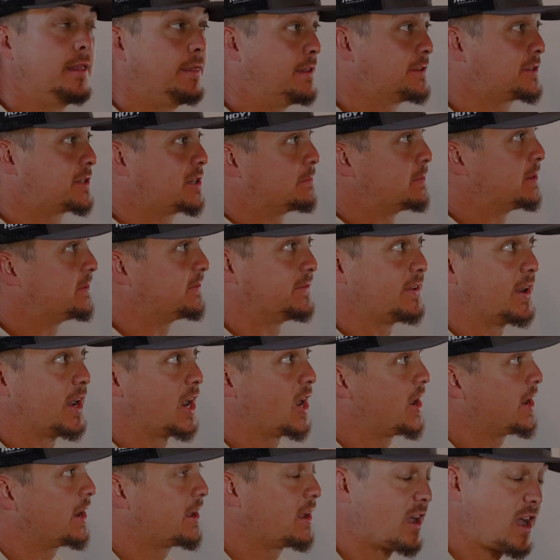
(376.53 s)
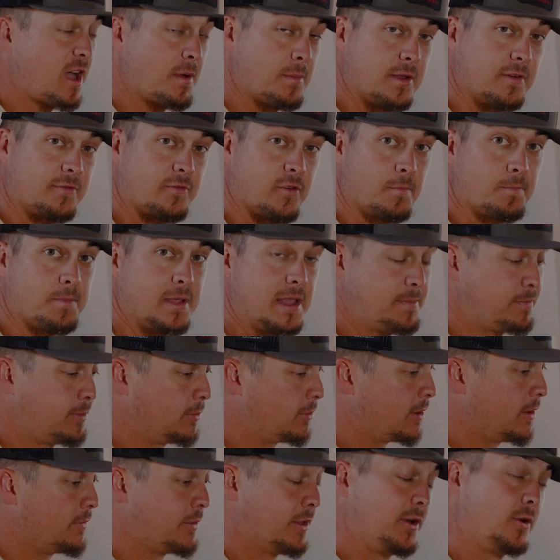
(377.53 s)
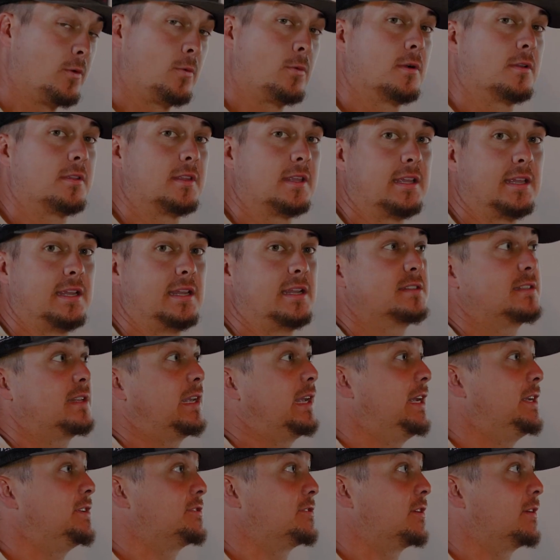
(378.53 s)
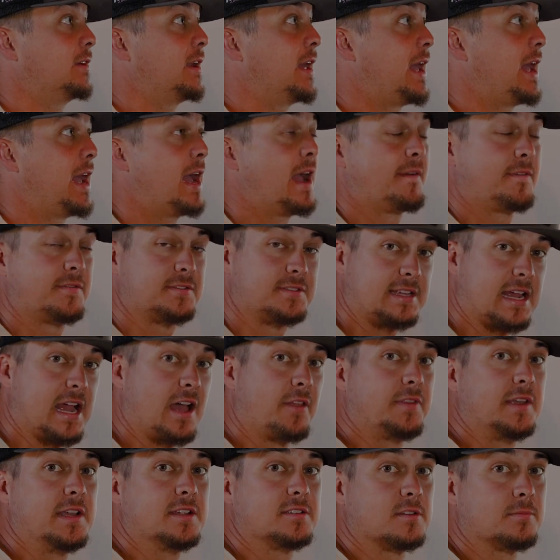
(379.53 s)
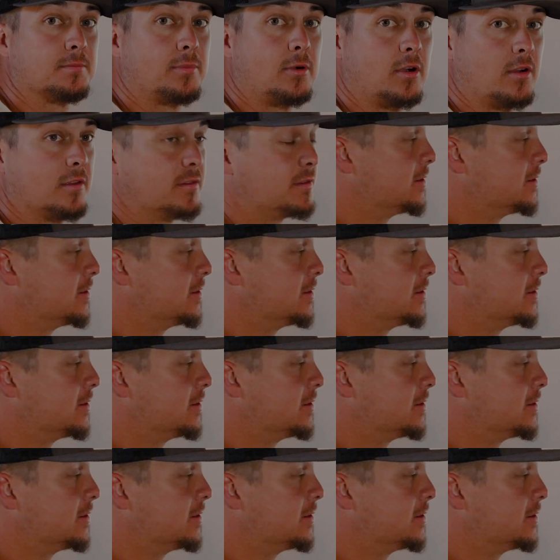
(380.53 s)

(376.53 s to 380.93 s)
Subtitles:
This is going to be very common for people in the northeast, eastern half, southeastern part